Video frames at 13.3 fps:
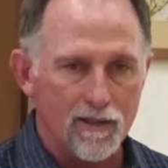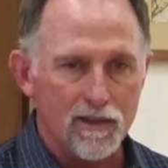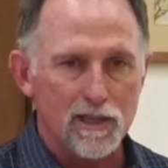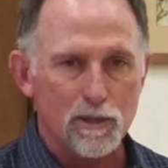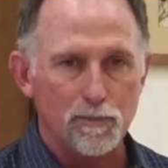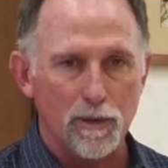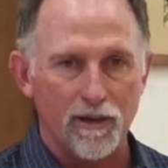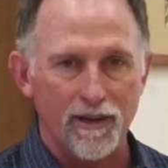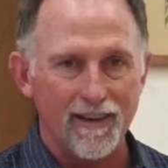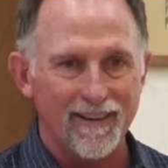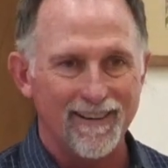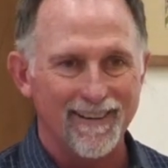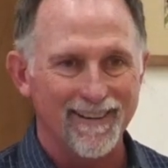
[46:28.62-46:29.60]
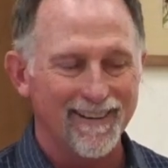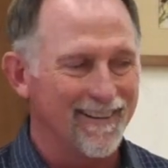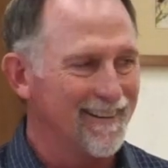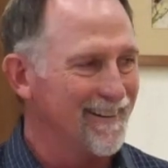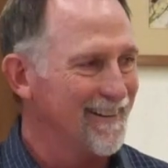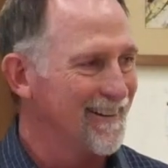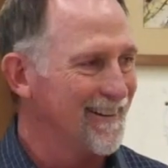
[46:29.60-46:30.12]
in the Spirit
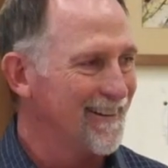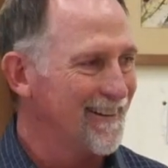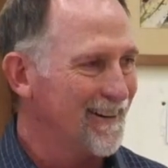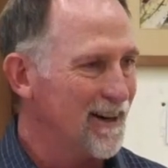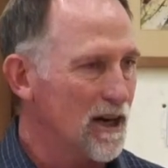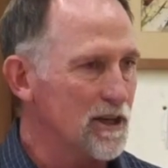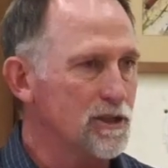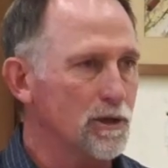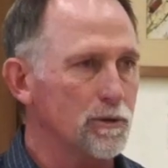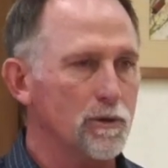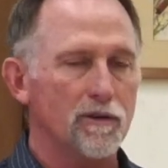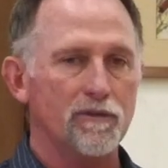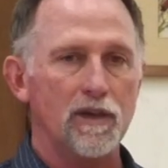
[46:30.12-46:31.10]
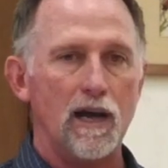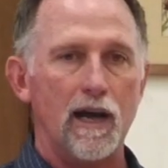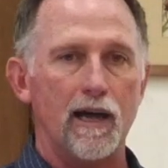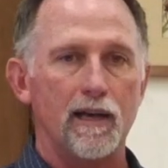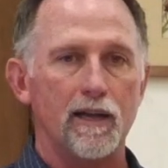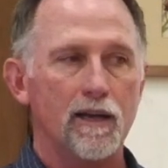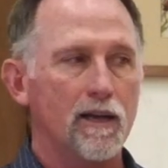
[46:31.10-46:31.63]
are children of
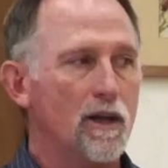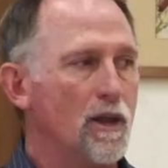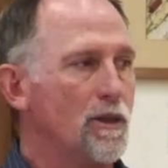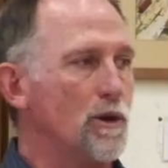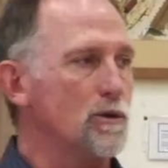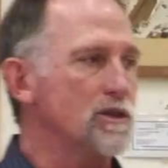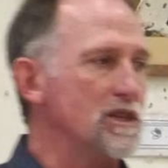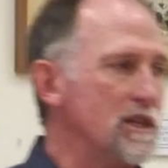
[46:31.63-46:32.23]
God. Those